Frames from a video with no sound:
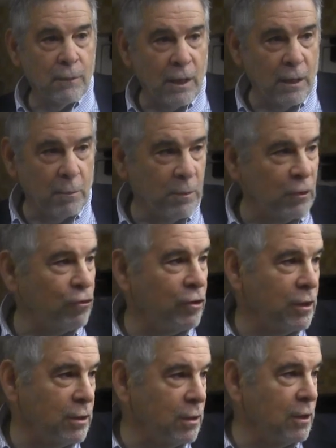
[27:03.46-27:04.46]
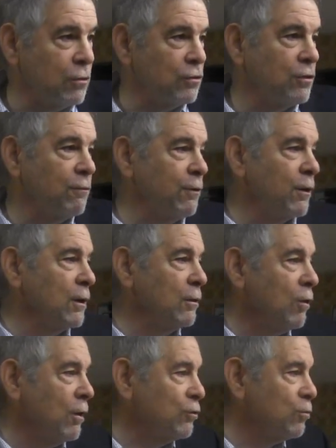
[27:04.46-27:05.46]
And in Michigan, there's a very
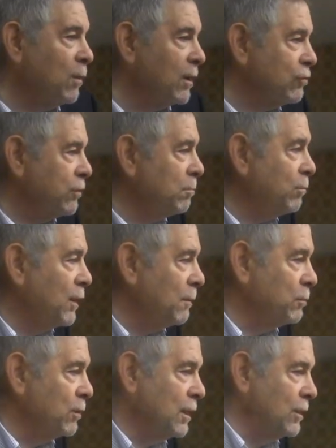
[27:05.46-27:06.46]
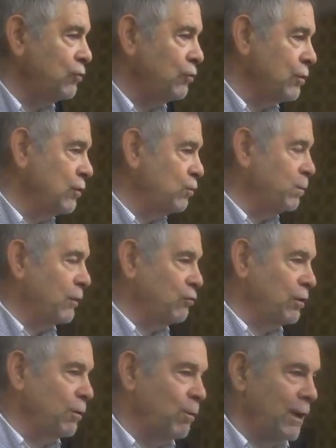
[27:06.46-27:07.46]
large Muslim population,
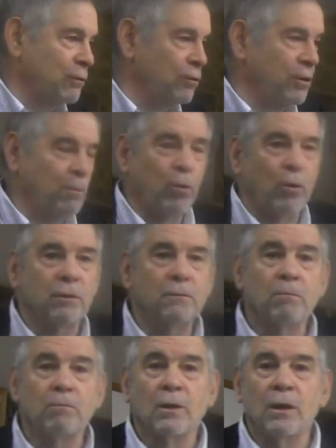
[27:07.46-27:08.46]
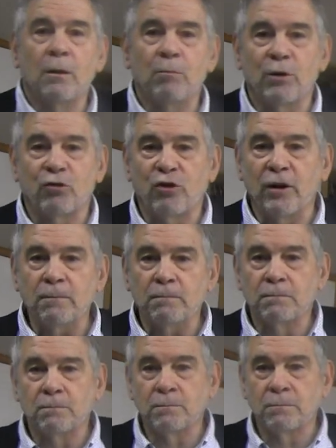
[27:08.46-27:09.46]
especially around Dearborn,
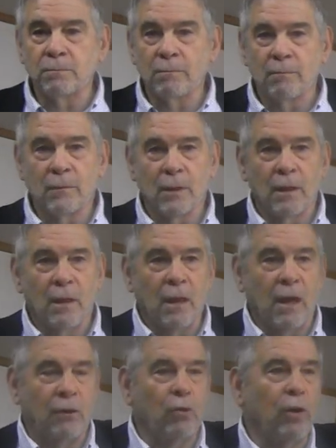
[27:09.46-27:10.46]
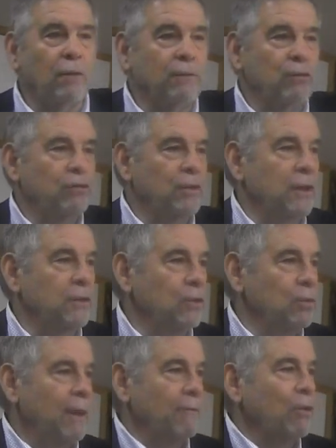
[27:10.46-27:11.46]
Michigan. And all of a sudden,
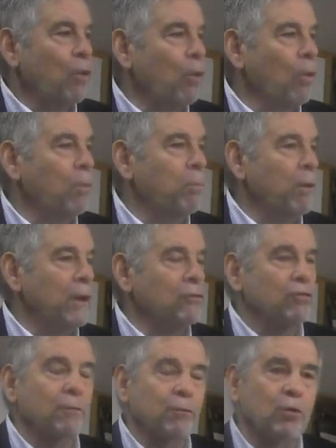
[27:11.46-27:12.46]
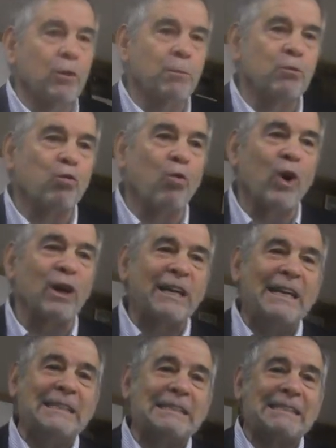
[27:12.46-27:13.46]
you have a whole bunch of groups
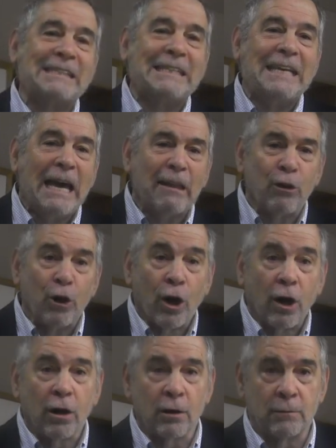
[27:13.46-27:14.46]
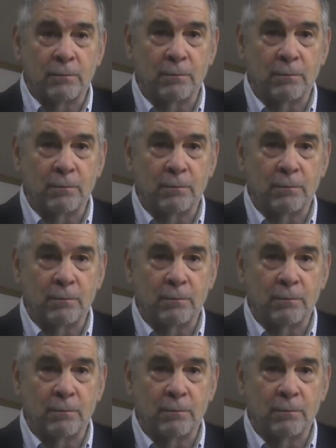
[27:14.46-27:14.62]
working together